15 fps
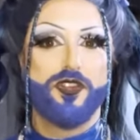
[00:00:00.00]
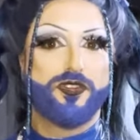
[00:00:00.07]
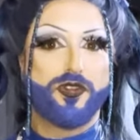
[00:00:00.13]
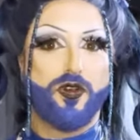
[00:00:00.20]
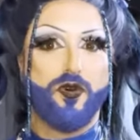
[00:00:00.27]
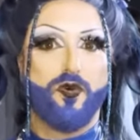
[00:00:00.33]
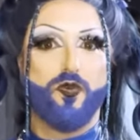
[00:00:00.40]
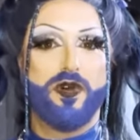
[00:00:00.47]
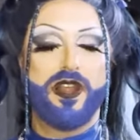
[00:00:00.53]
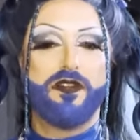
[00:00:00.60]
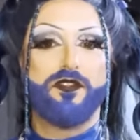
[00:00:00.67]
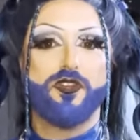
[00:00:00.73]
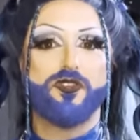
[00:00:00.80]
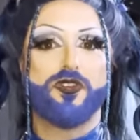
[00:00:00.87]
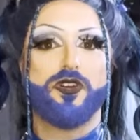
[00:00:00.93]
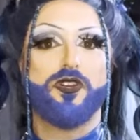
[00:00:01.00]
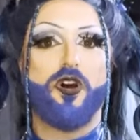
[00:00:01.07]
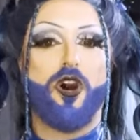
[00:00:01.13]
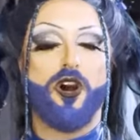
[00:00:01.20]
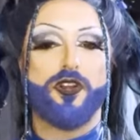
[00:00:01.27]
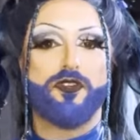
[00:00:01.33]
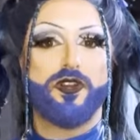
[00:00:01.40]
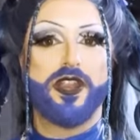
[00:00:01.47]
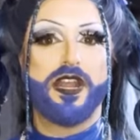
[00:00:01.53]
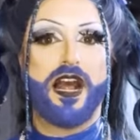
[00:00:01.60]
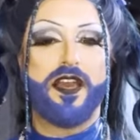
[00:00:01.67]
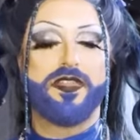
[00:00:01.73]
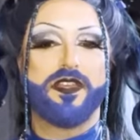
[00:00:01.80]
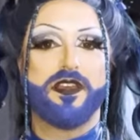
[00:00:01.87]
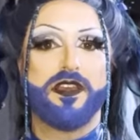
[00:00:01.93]
So whenever you can honor it,
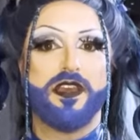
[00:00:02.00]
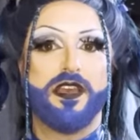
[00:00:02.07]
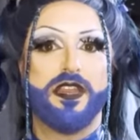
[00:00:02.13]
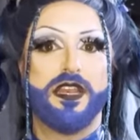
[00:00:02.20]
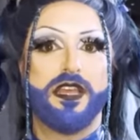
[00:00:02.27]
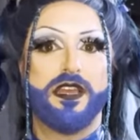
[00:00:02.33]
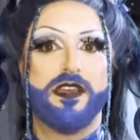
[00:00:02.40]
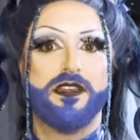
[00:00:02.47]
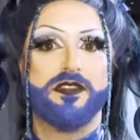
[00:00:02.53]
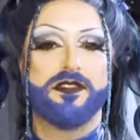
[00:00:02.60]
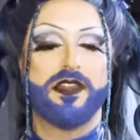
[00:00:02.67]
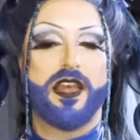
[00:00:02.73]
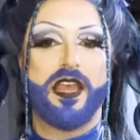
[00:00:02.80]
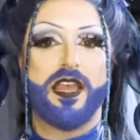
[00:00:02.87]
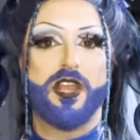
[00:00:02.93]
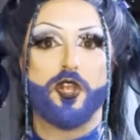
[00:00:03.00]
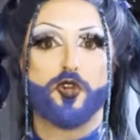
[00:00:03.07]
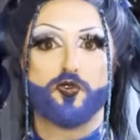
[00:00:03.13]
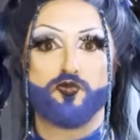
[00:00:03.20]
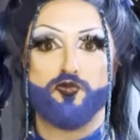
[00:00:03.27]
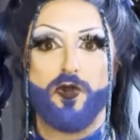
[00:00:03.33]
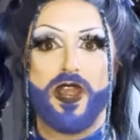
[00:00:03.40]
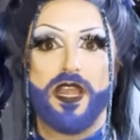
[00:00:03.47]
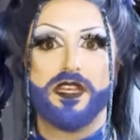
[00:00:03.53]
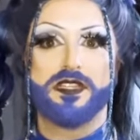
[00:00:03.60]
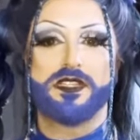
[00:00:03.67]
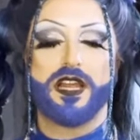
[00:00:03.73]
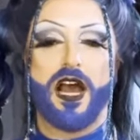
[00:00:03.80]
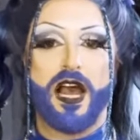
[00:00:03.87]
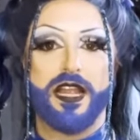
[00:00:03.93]
I think it is a
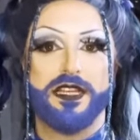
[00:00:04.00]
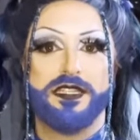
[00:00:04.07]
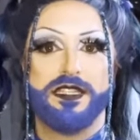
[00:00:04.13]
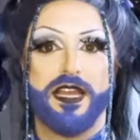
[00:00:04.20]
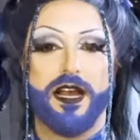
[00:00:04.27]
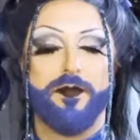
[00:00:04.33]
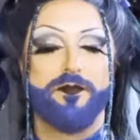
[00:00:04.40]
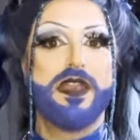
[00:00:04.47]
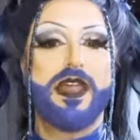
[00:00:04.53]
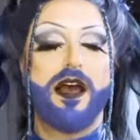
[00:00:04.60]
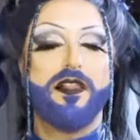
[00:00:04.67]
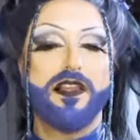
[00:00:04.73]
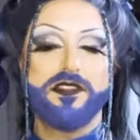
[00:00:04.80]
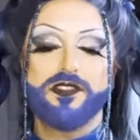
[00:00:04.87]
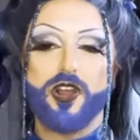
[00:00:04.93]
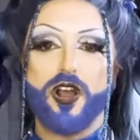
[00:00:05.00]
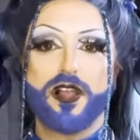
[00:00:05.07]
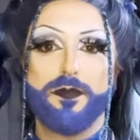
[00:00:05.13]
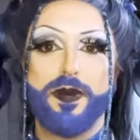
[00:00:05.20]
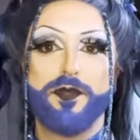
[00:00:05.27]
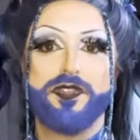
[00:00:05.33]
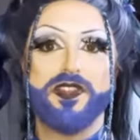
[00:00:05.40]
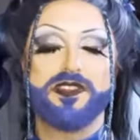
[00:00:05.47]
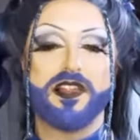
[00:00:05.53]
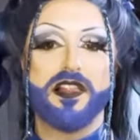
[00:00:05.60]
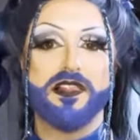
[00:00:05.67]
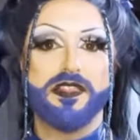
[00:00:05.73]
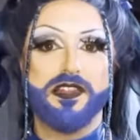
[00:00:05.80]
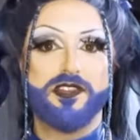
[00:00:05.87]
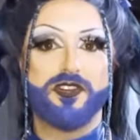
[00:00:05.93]
great idea. Now let's talk about this
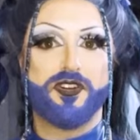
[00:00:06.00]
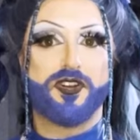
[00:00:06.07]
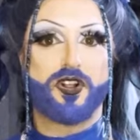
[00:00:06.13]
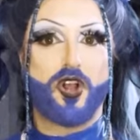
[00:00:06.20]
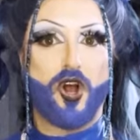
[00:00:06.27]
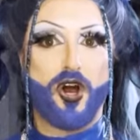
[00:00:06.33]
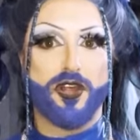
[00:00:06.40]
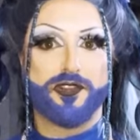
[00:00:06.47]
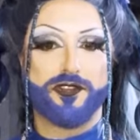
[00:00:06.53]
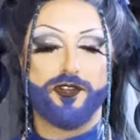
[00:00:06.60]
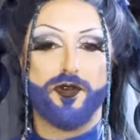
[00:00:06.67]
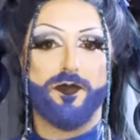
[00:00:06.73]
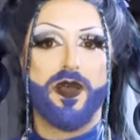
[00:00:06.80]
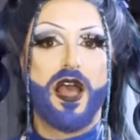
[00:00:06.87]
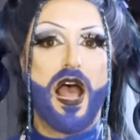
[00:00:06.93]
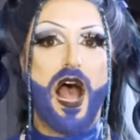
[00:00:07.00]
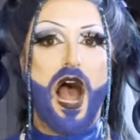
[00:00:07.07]
lizard costume.